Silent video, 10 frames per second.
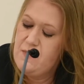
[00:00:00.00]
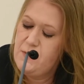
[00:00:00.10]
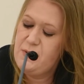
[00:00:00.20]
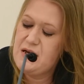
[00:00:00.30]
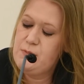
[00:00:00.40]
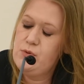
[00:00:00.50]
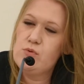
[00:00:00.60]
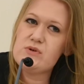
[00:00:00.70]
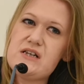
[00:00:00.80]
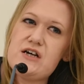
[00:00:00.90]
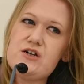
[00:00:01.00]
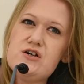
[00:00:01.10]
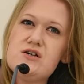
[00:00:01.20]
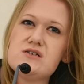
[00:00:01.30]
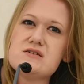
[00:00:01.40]
the people their
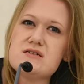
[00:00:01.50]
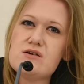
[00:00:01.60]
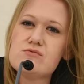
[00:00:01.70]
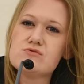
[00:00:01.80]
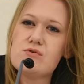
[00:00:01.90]
curtains still